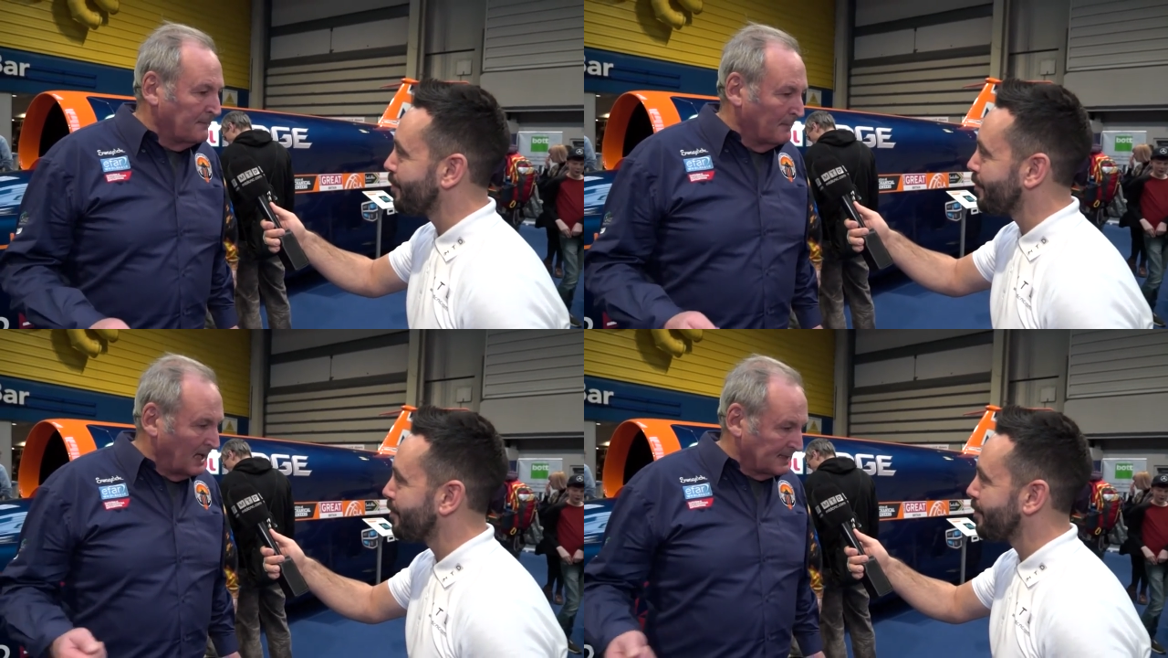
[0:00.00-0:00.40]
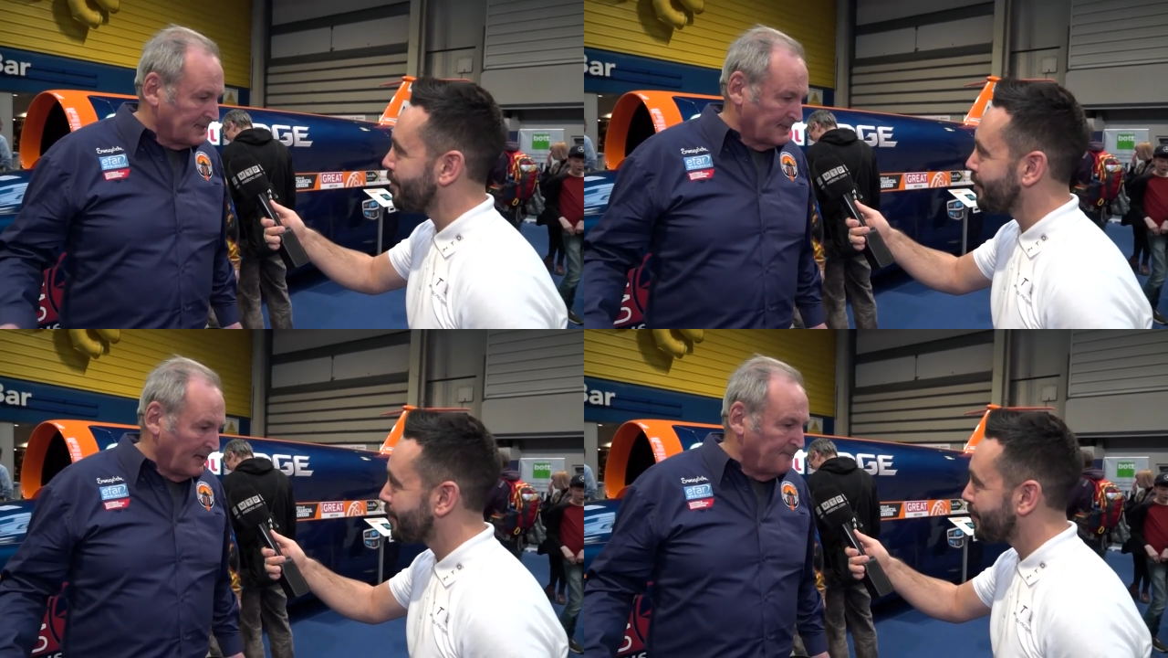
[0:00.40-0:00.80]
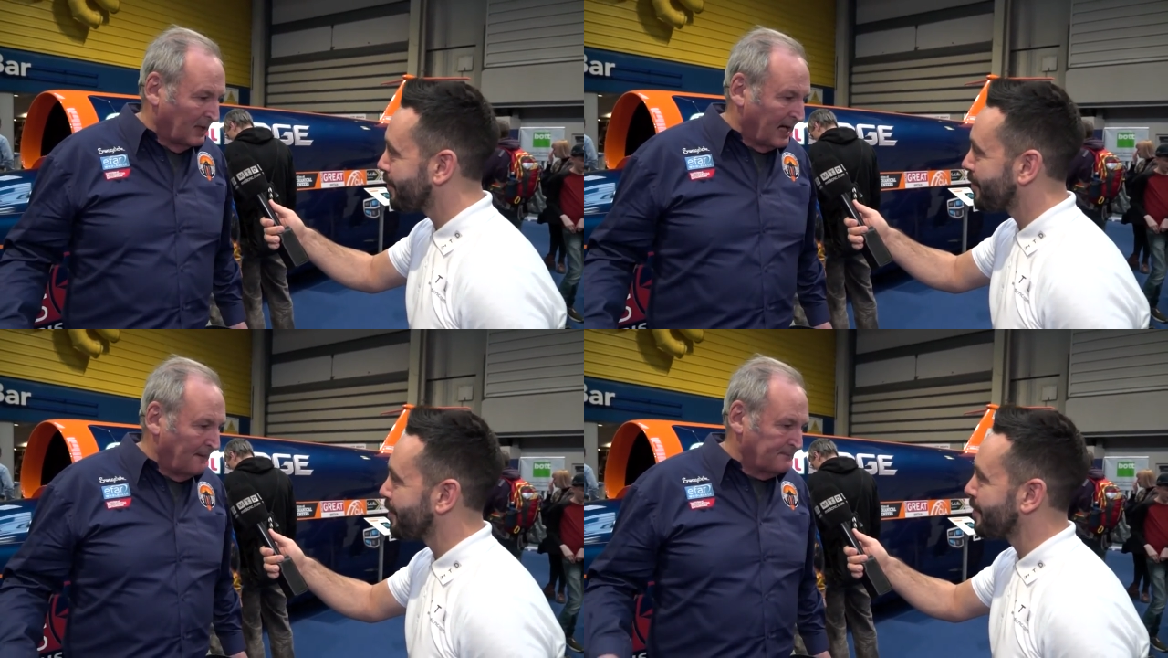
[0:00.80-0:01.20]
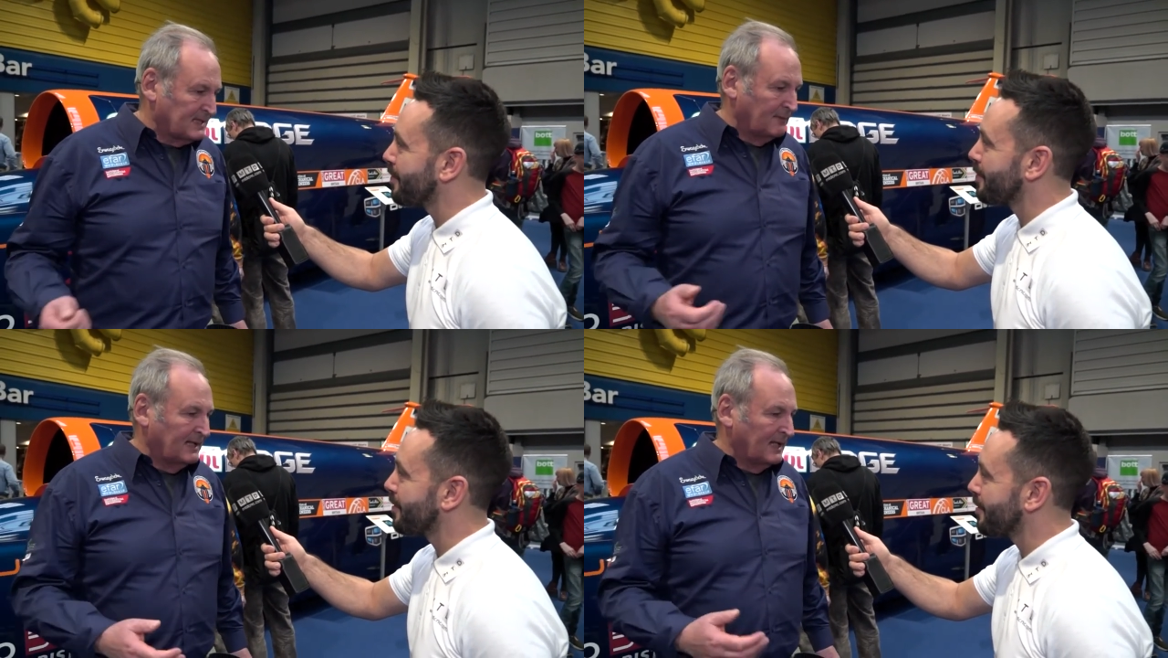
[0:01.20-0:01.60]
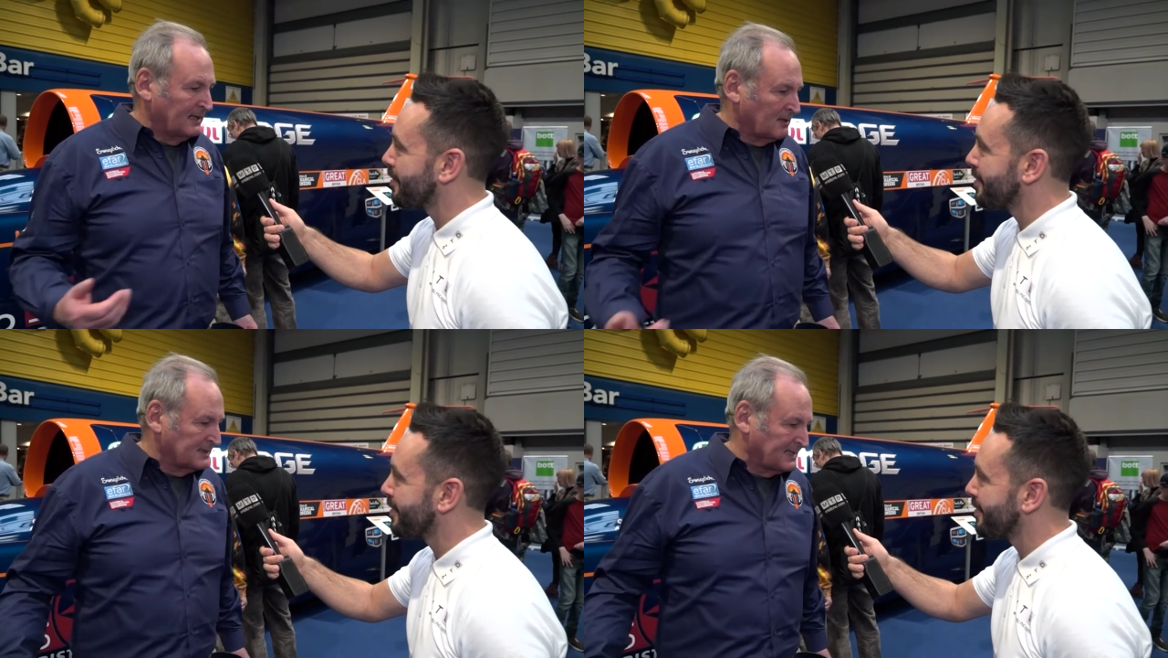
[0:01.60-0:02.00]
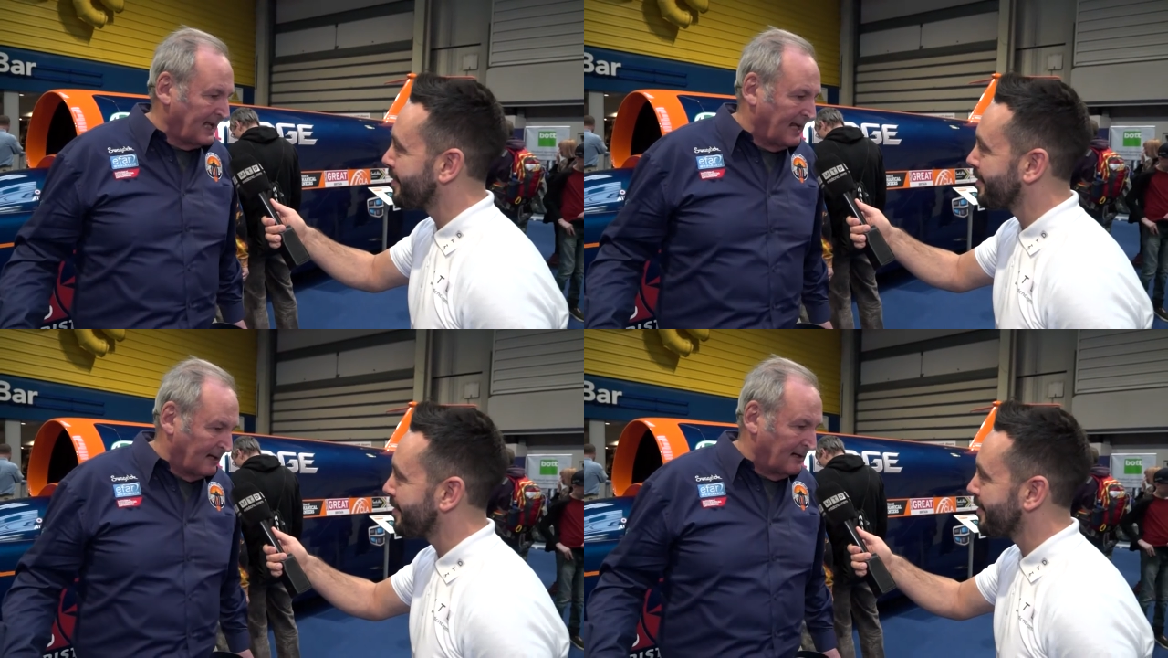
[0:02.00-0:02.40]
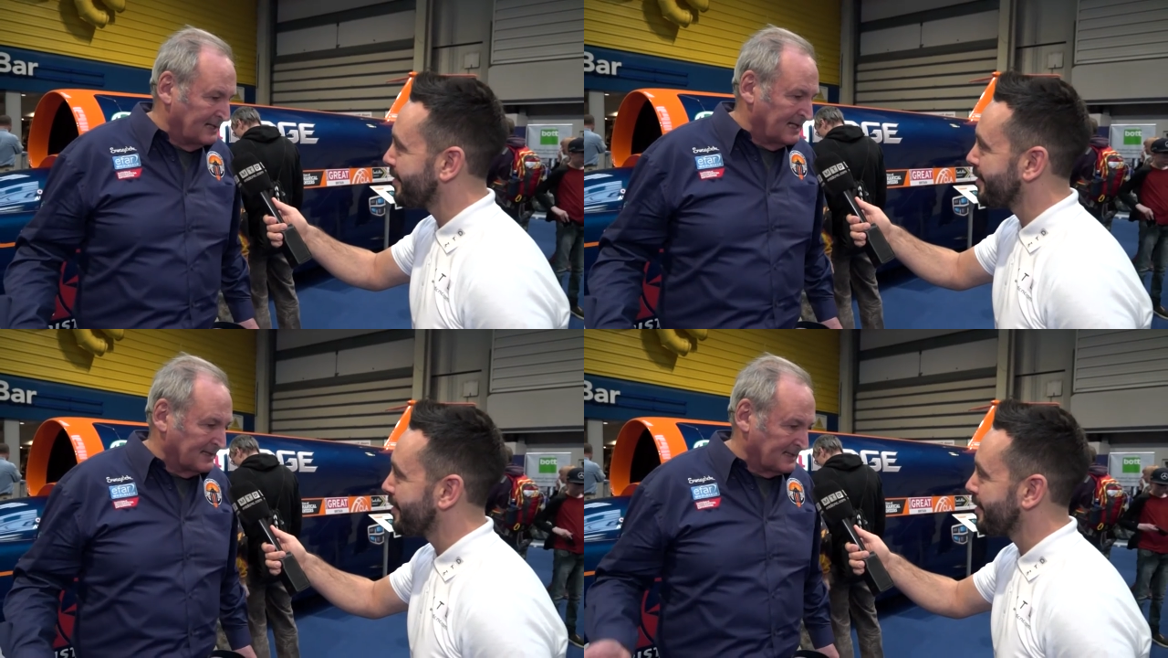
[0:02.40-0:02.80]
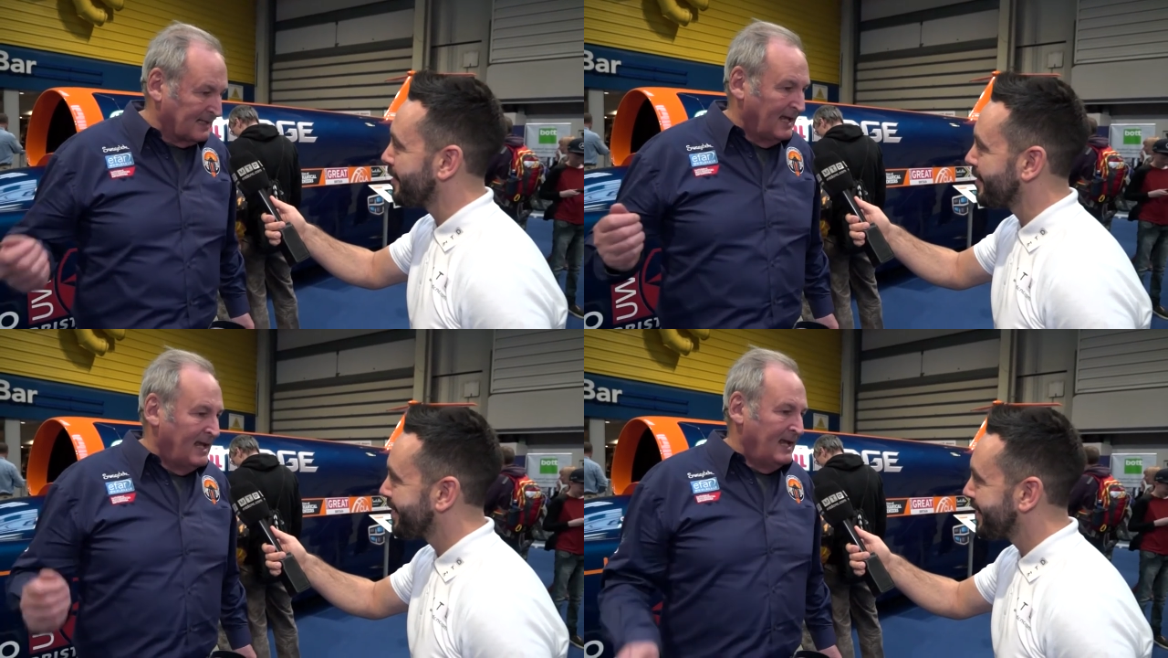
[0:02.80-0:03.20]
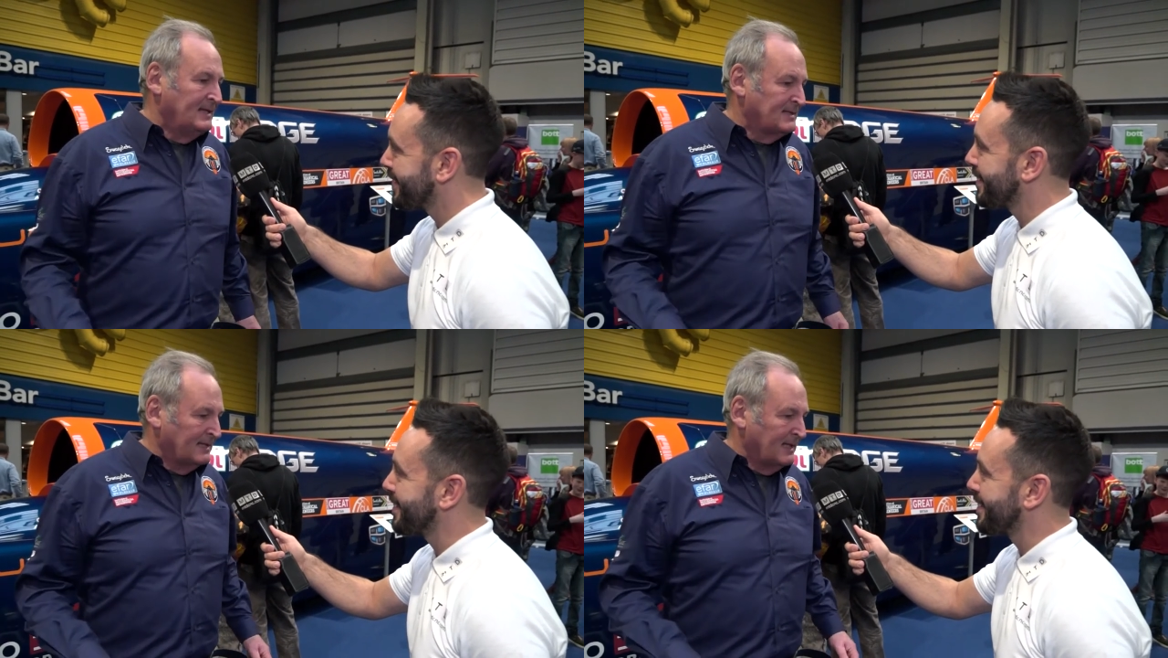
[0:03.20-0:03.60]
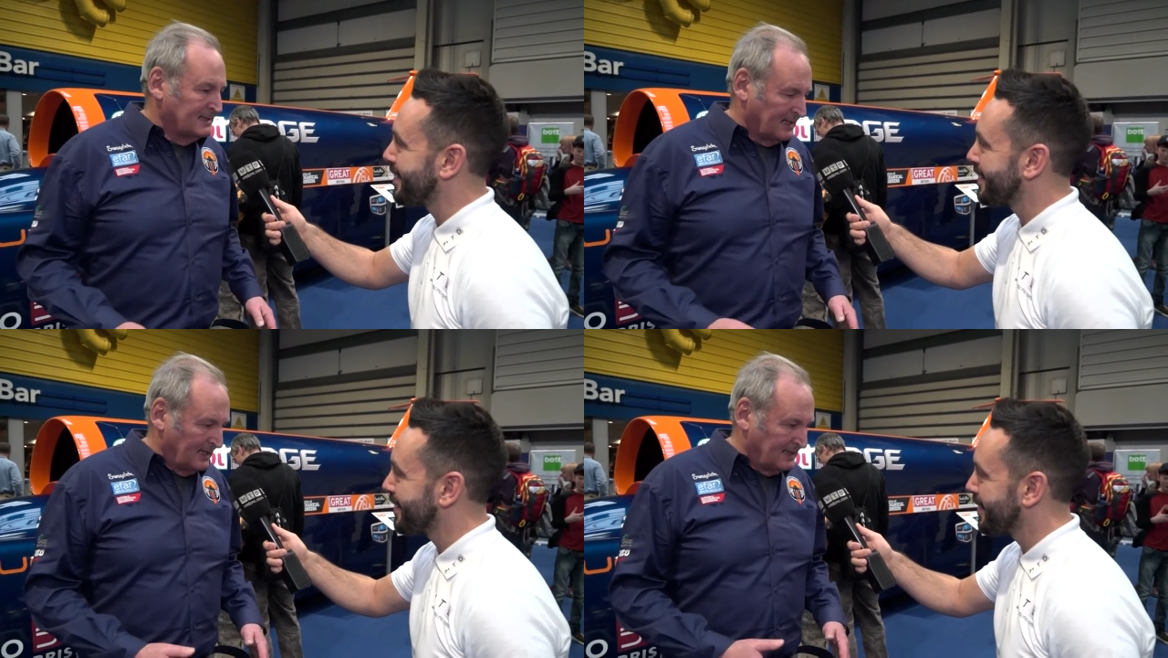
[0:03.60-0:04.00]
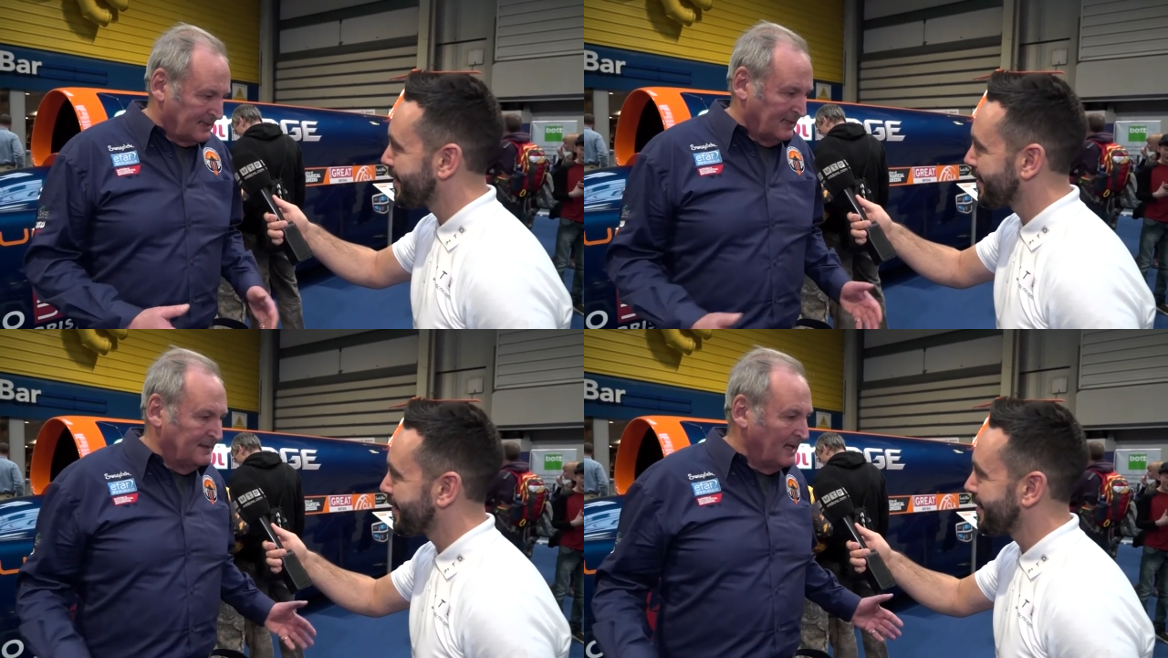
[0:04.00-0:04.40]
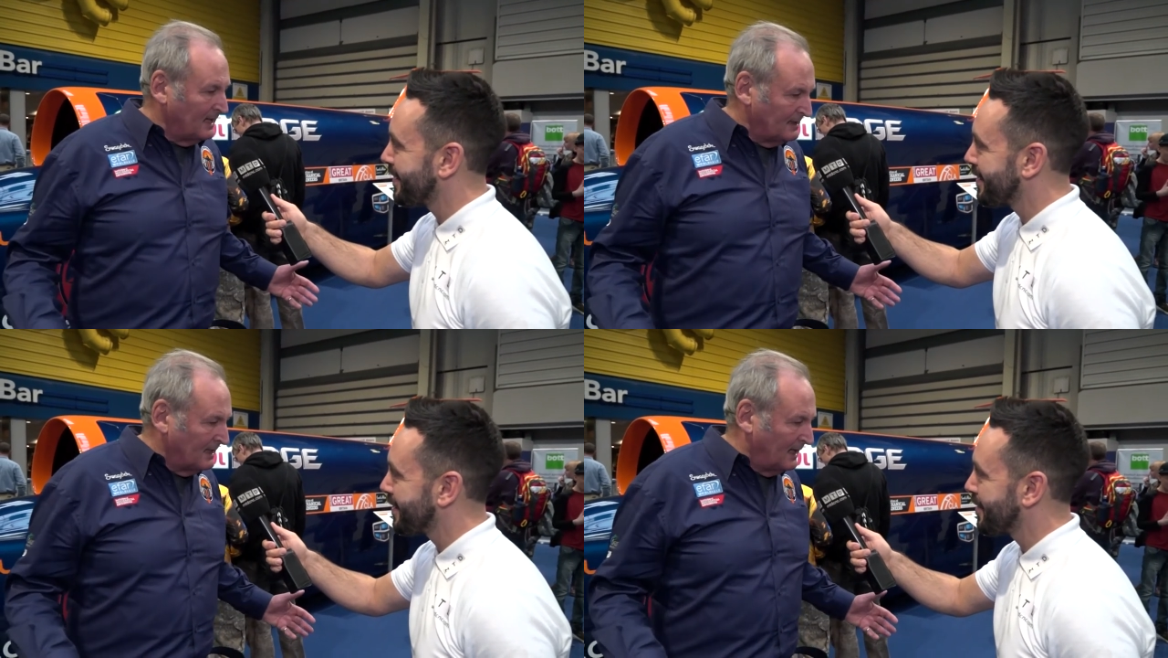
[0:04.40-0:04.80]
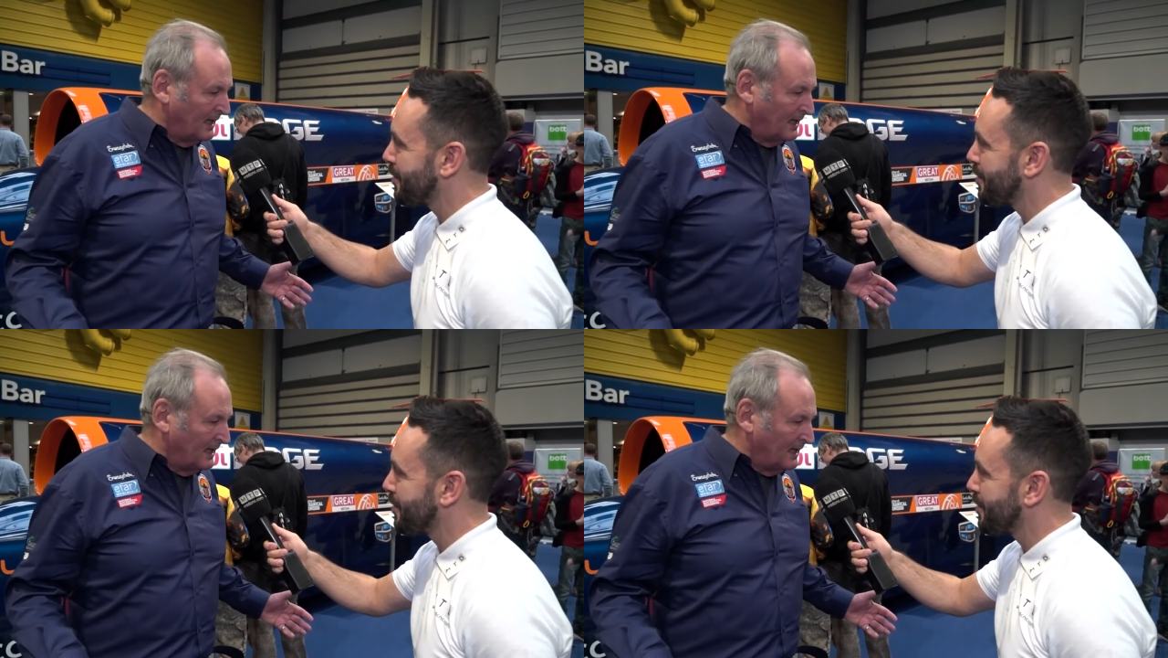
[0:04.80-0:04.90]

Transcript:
Speaker 1: mast that they put up, so we can get it across the Kalahari Desert into the internet, and then